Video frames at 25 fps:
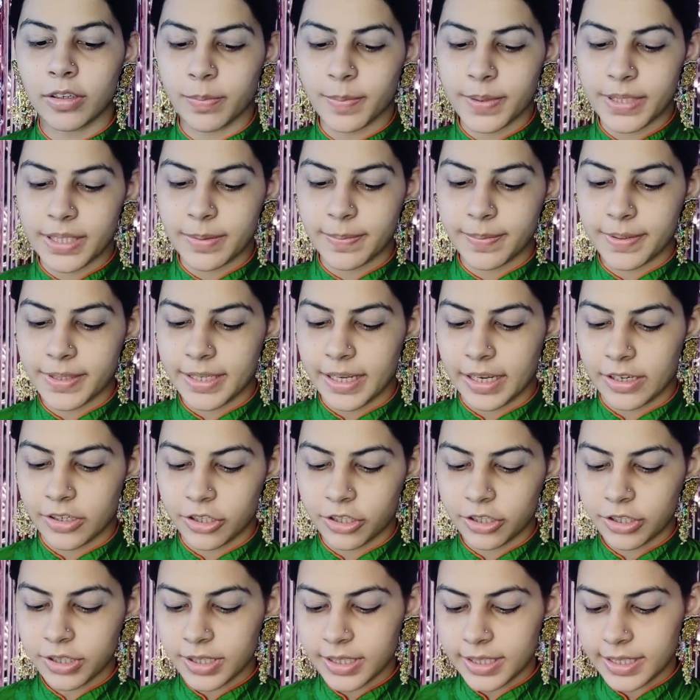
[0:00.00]
Topaz
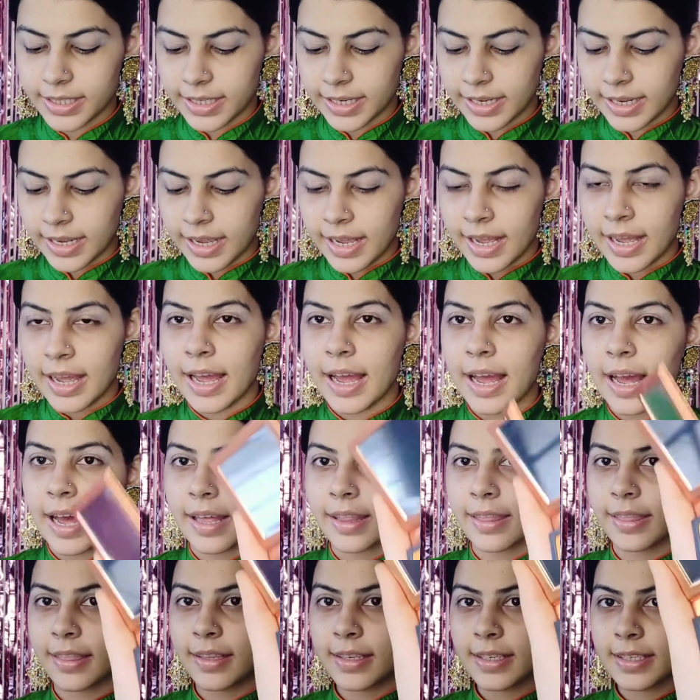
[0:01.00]
Obsessions.
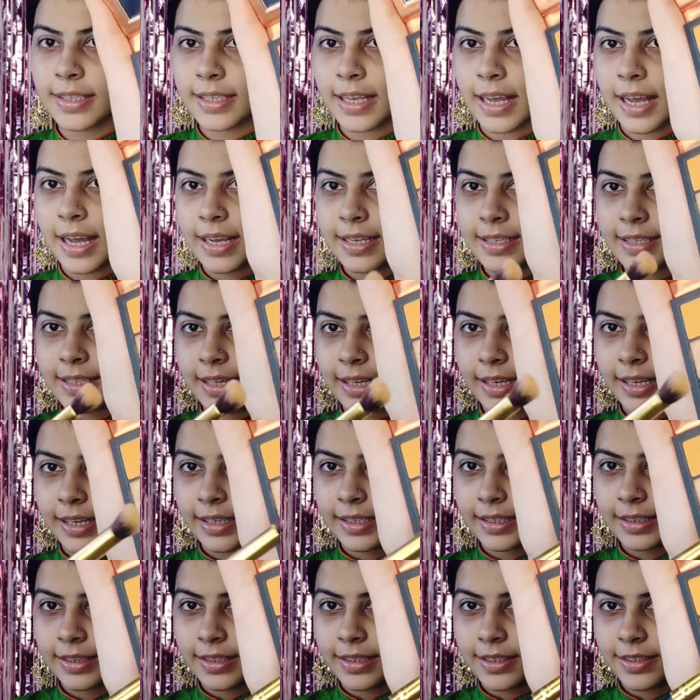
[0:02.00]
And this has
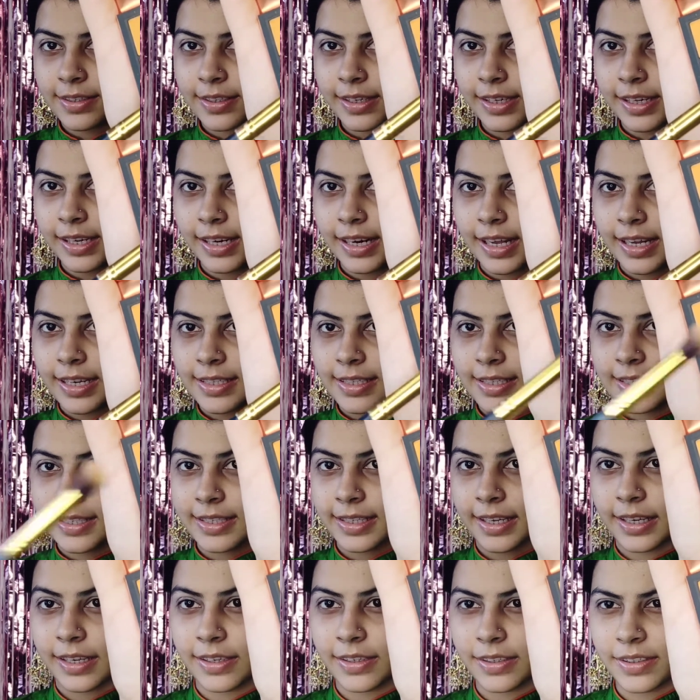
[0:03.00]
like this really nice
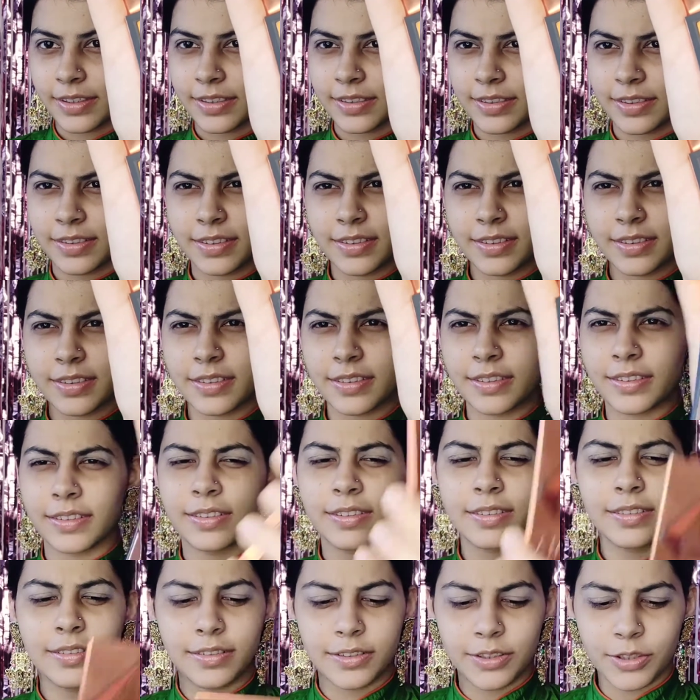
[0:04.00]
skin
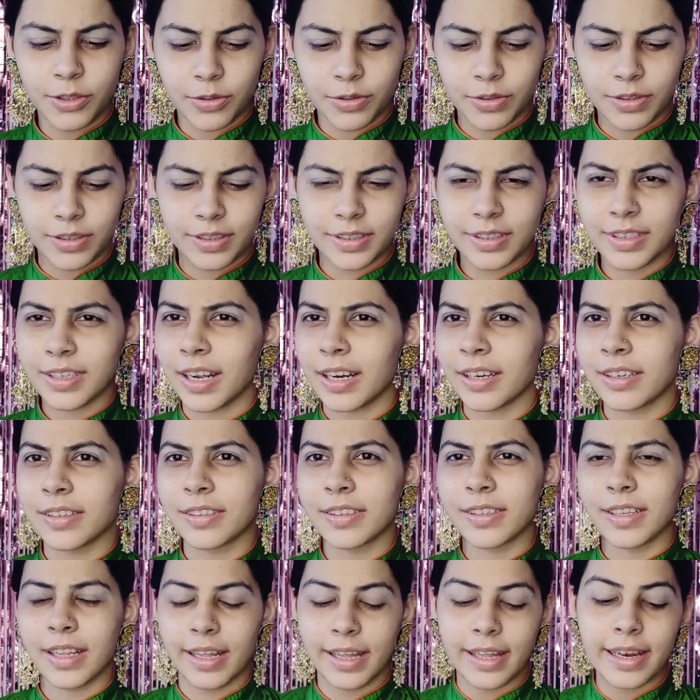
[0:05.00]
tone
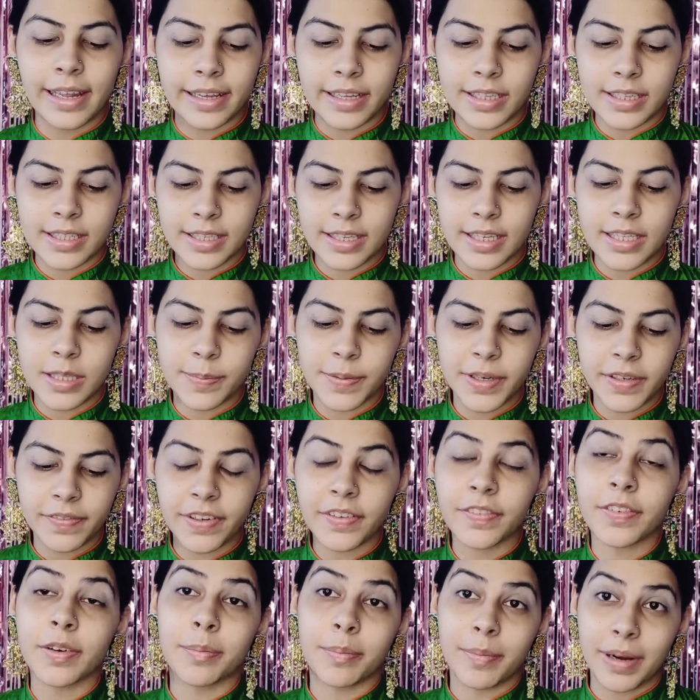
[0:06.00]
color thingy. Like it's
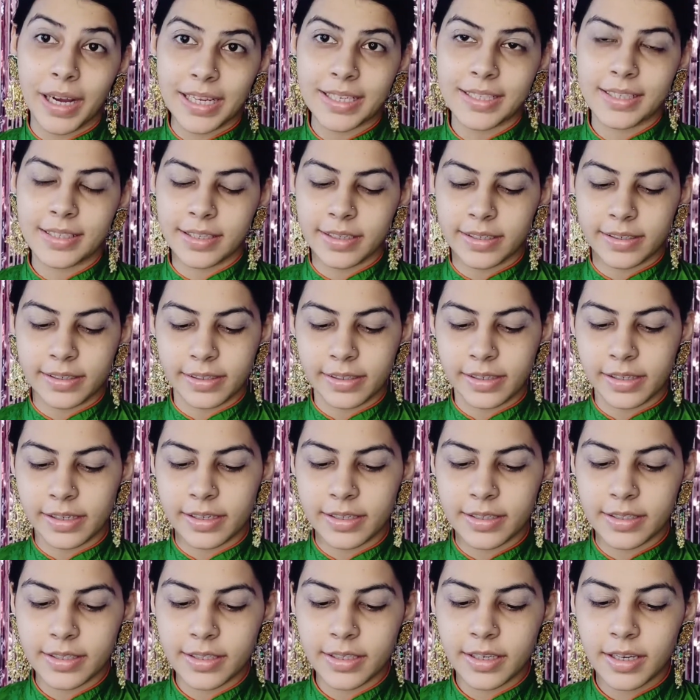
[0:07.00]
perfect for my skin at
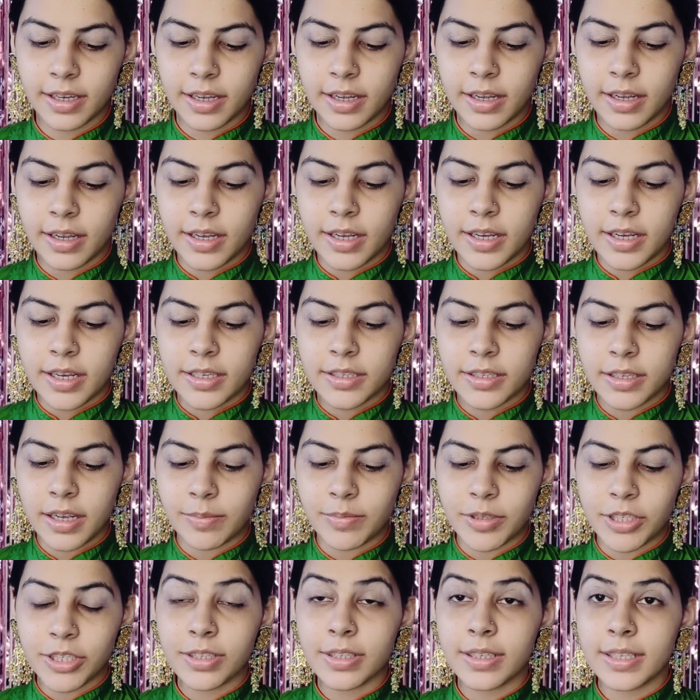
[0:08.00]
least. So
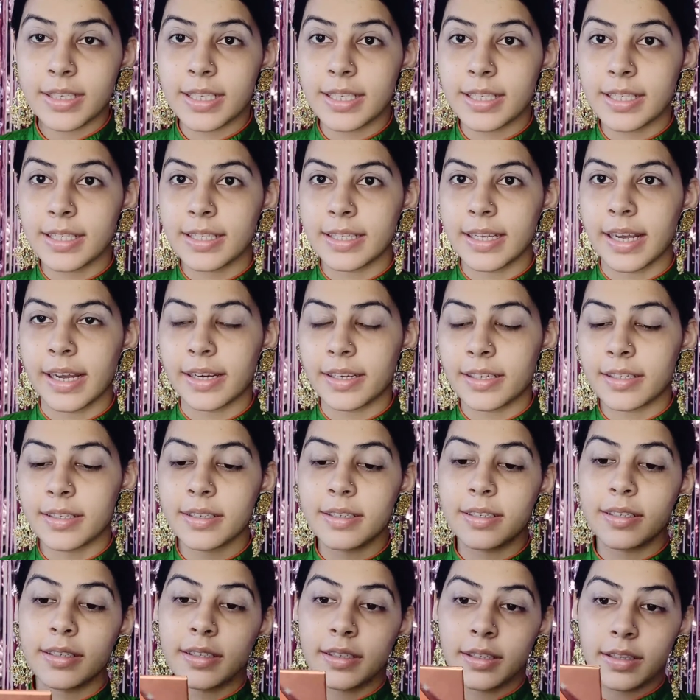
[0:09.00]
I'm just gonna
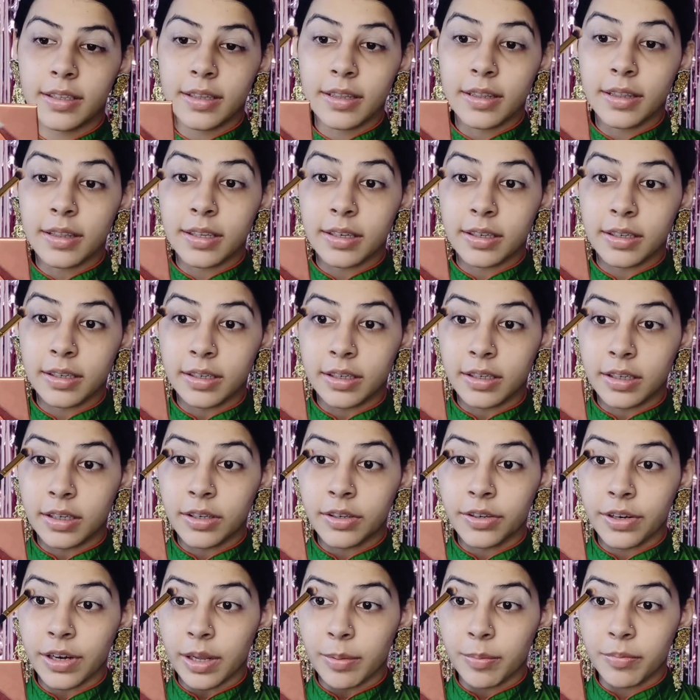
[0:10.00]
set the
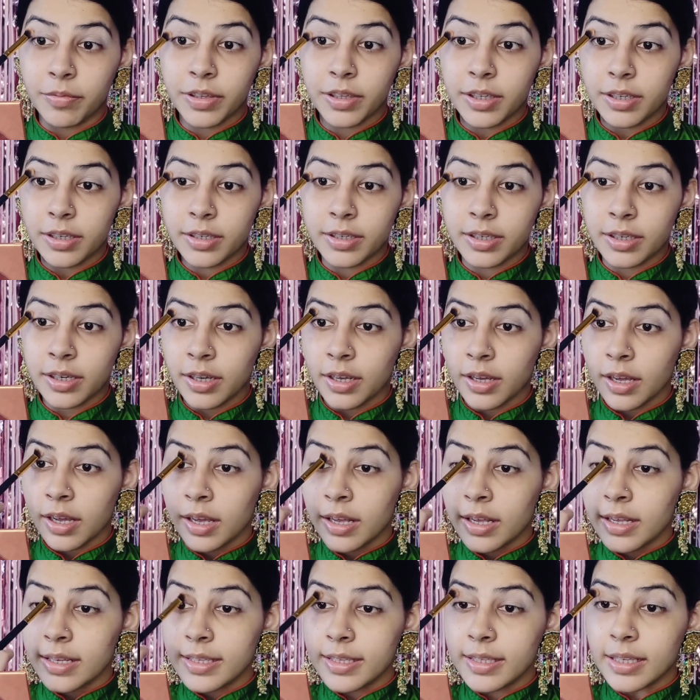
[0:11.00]
cream with
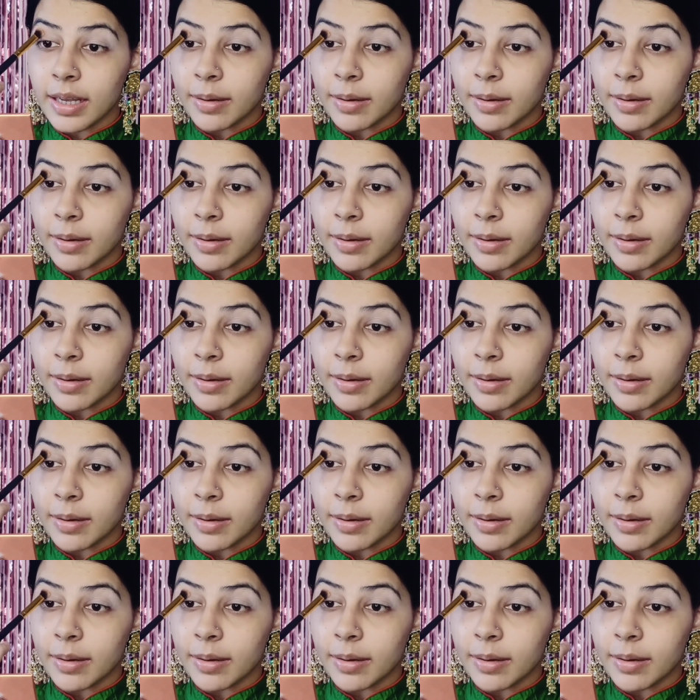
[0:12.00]
it.